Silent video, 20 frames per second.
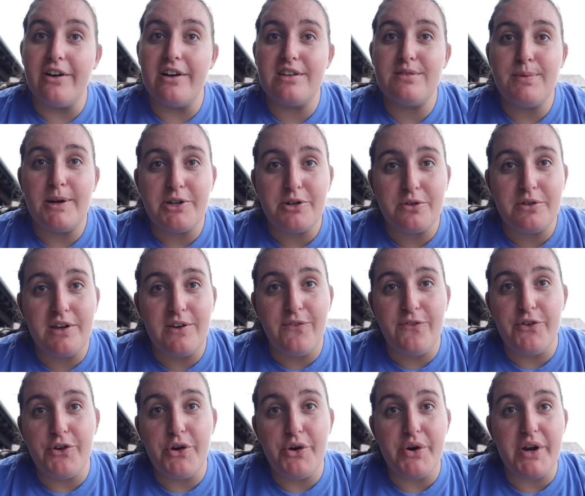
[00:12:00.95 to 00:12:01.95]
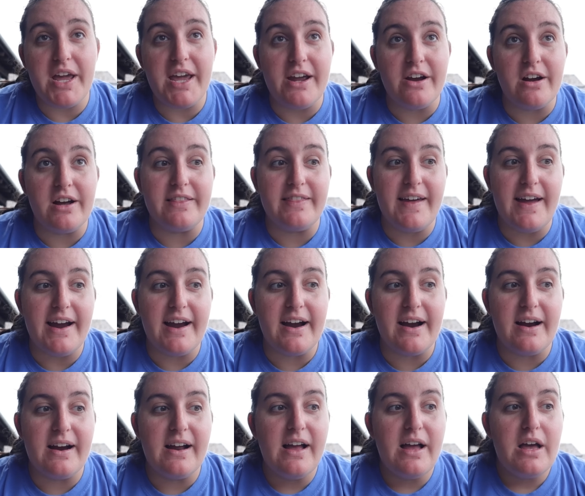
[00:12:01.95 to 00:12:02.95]
or a specialty food here and
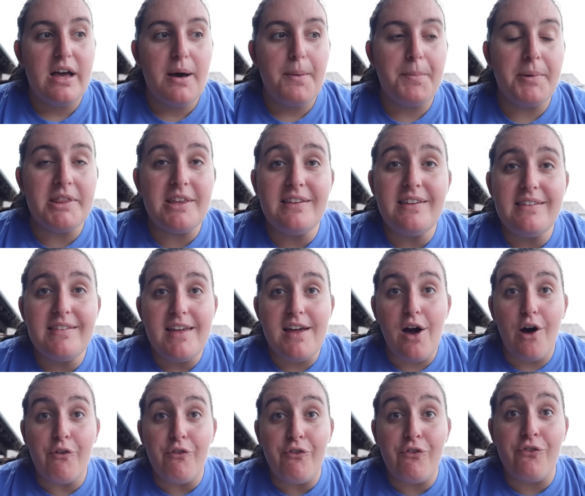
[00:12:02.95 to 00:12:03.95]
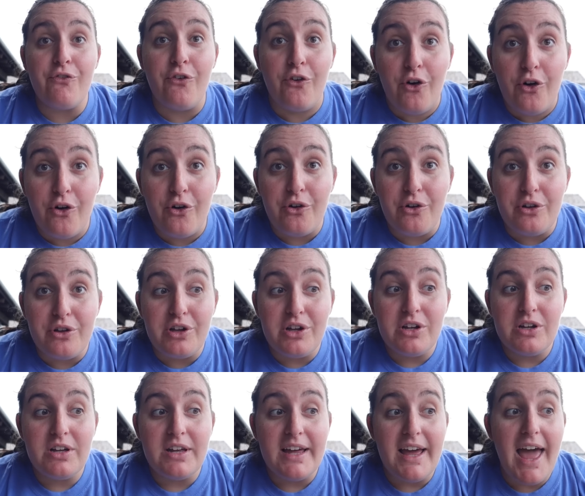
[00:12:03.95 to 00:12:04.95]
there, but this is like a full
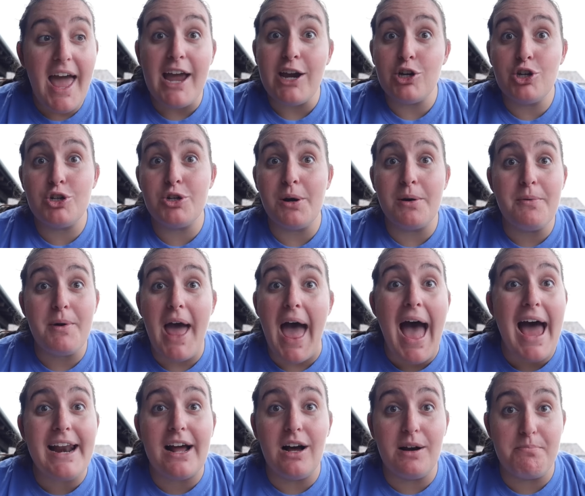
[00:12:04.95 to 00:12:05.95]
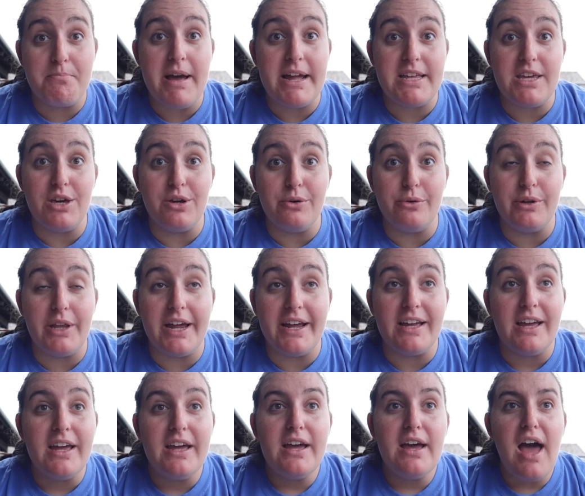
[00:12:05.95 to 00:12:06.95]
extra add-on menu.
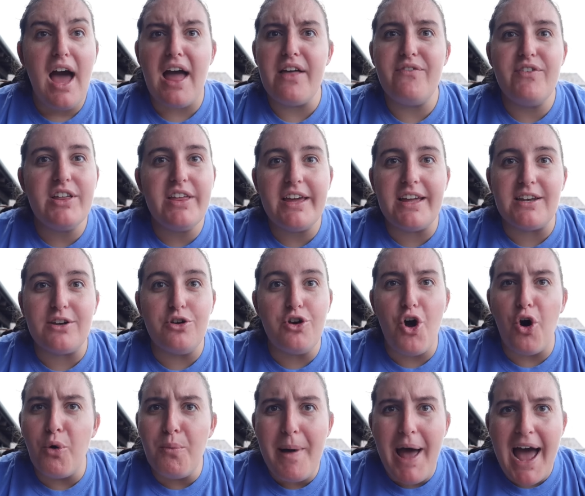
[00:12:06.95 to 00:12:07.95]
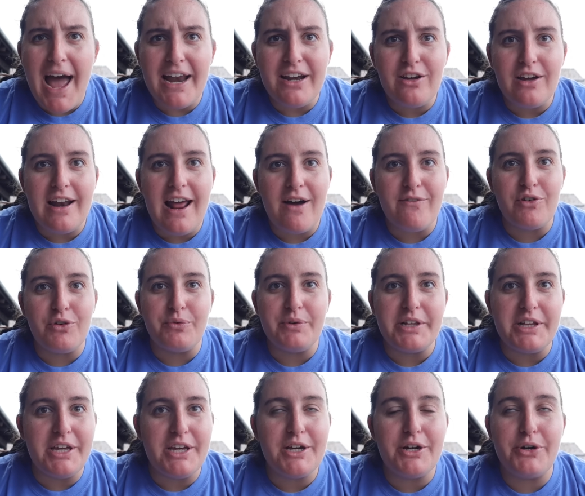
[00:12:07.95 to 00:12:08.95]
Like, I feel like Nomad could have a
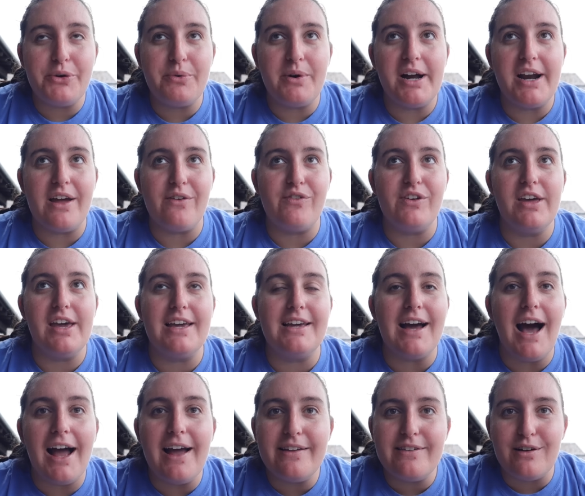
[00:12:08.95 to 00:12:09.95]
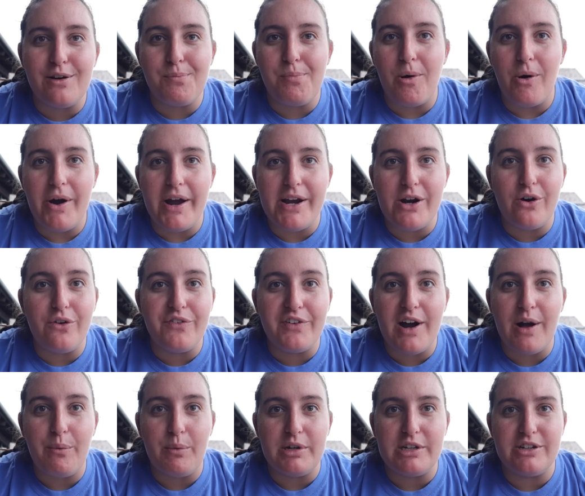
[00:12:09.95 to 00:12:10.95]
really good one. I feel like Geyser Point
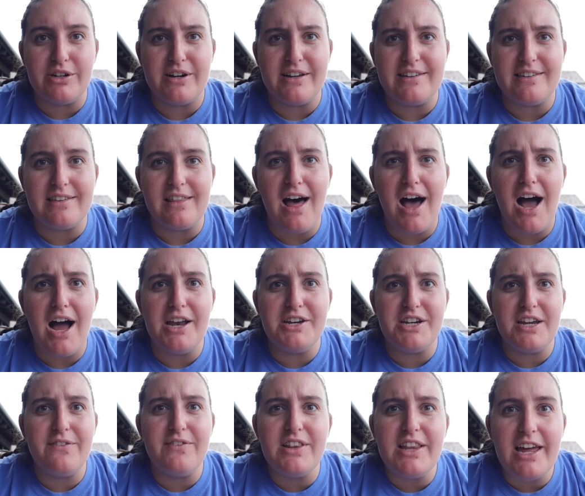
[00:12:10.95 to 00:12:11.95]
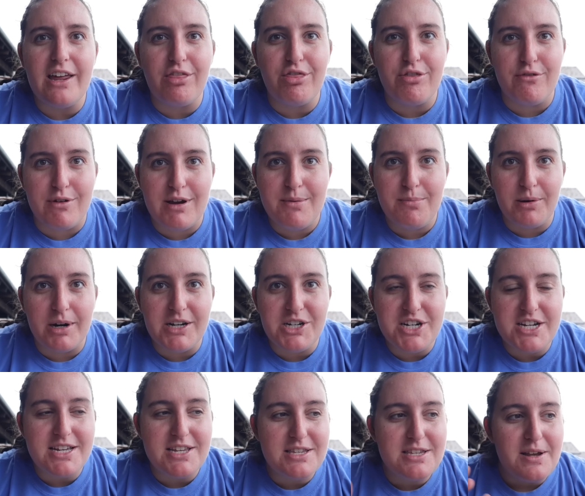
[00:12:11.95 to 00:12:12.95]
over at Wilderness Lodge, even like Three
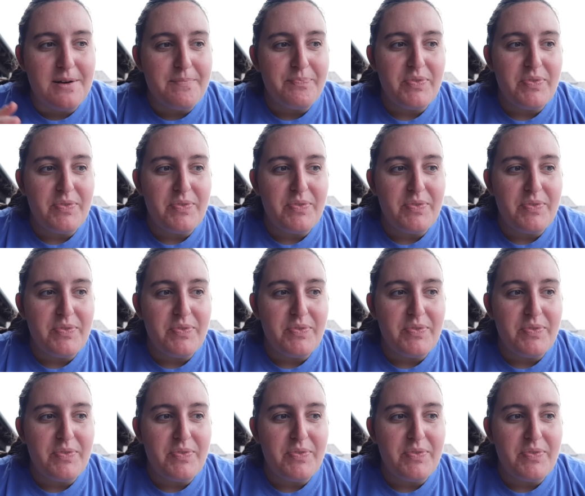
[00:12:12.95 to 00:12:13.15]
Bridges,